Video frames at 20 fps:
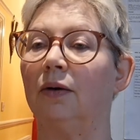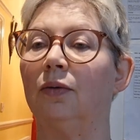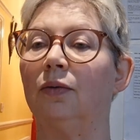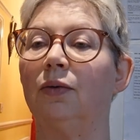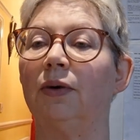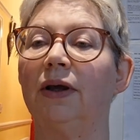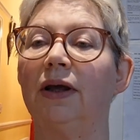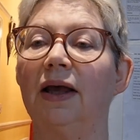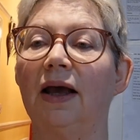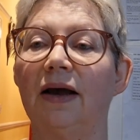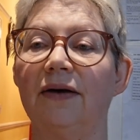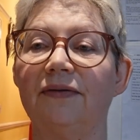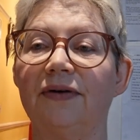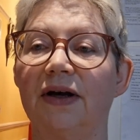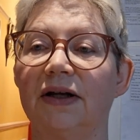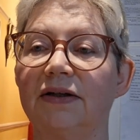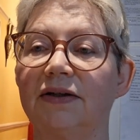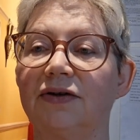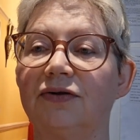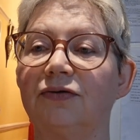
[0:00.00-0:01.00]
We have
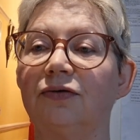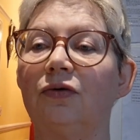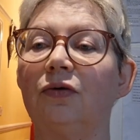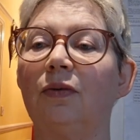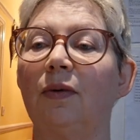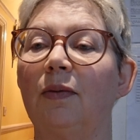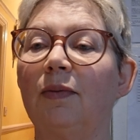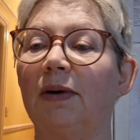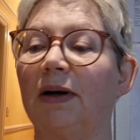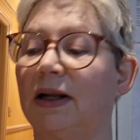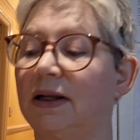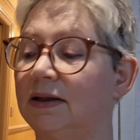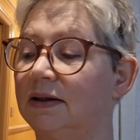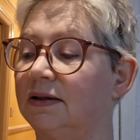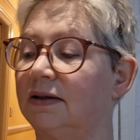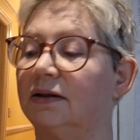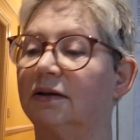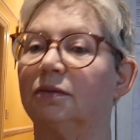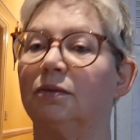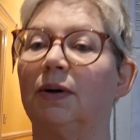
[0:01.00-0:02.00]
had strawberry
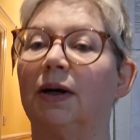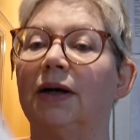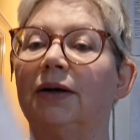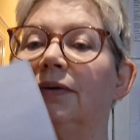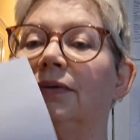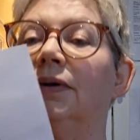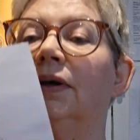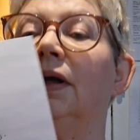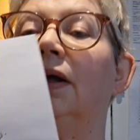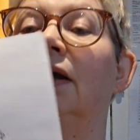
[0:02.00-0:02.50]
plants as well